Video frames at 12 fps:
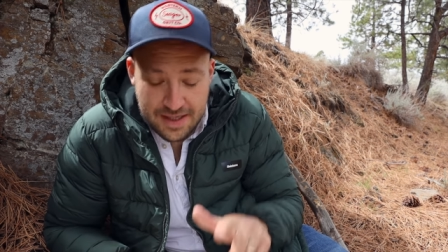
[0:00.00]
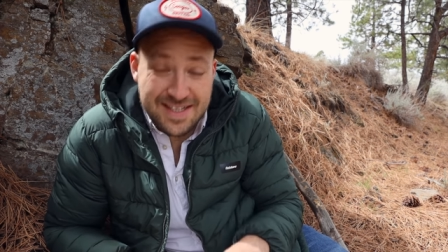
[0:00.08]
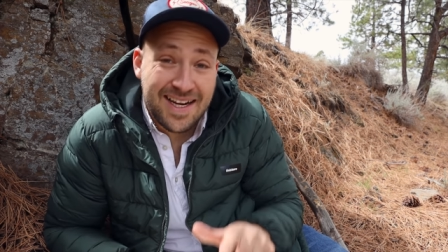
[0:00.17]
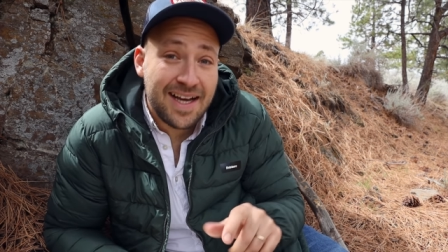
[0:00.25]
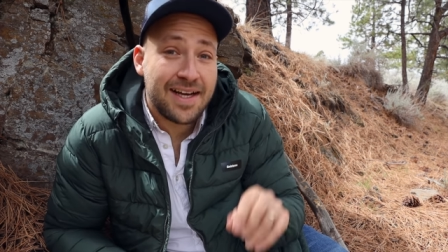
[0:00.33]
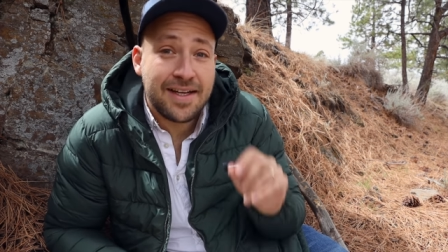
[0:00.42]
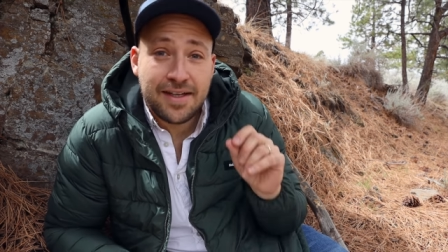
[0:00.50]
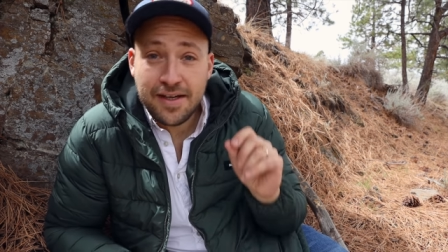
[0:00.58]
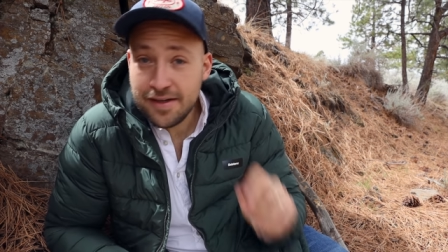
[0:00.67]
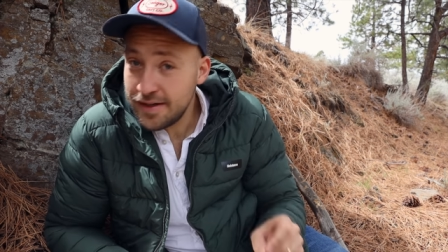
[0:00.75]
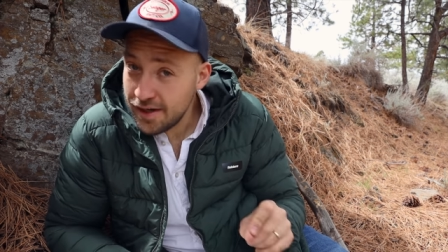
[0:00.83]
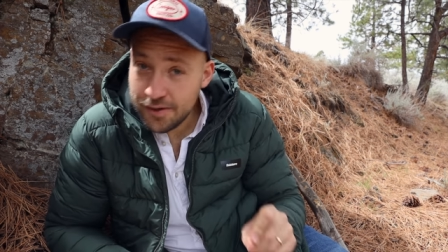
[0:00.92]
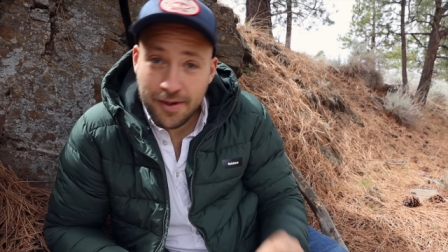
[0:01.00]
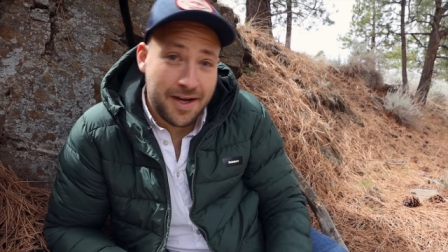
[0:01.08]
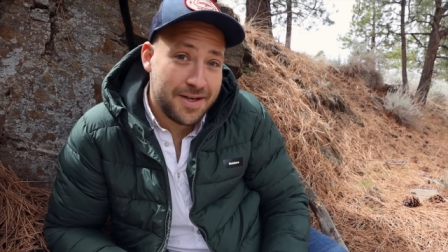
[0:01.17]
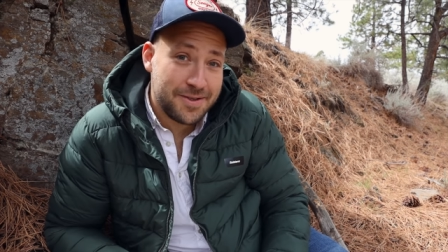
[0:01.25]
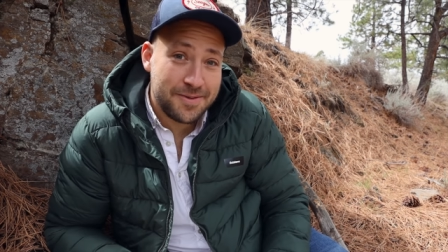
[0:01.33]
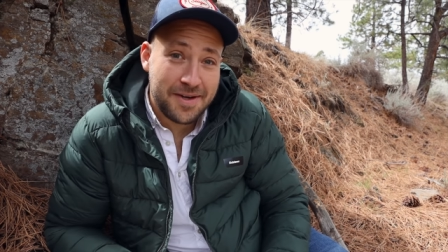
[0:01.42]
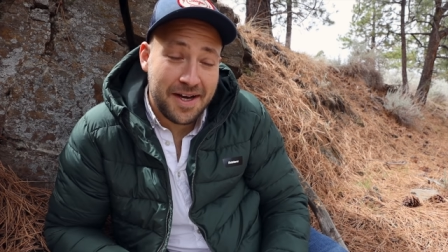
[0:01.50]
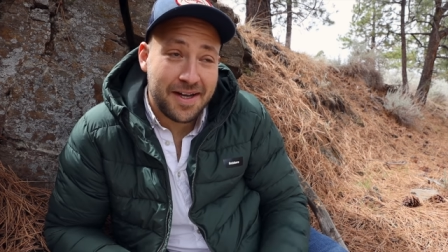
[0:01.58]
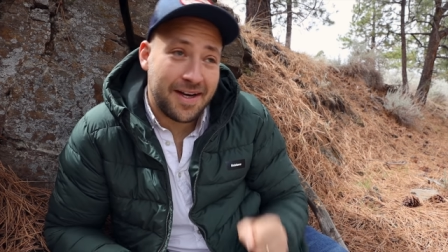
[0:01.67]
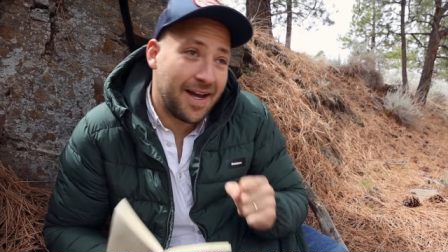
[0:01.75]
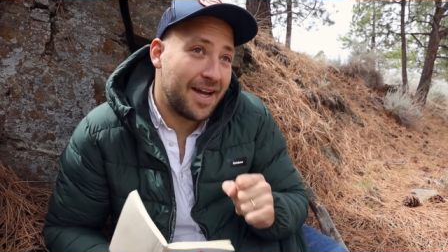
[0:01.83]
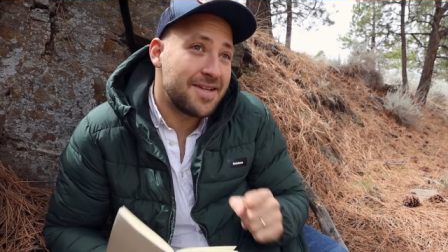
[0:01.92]
Don, no, I do not.
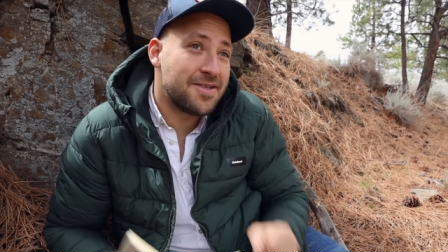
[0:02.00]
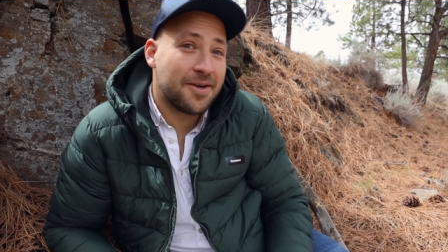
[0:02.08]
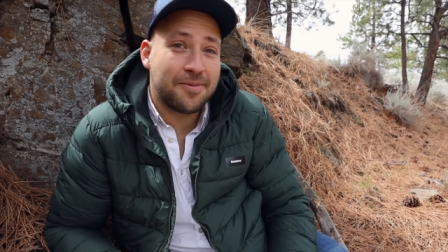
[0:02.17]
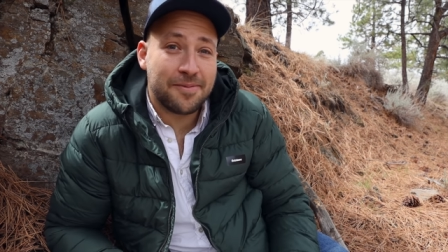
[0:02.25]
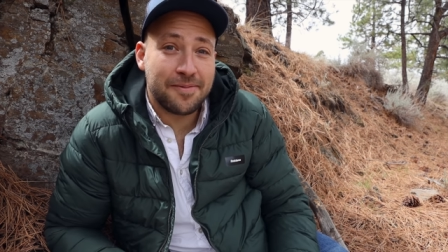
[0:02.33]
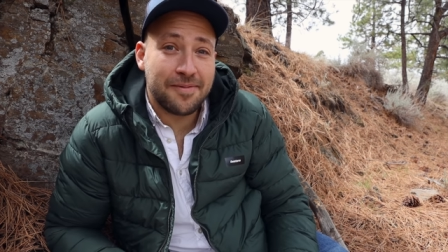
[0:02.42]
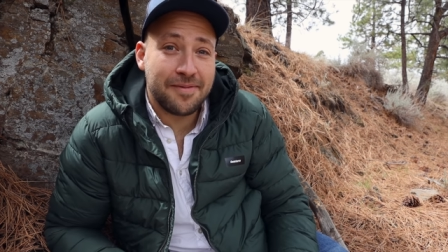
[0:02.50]
I don't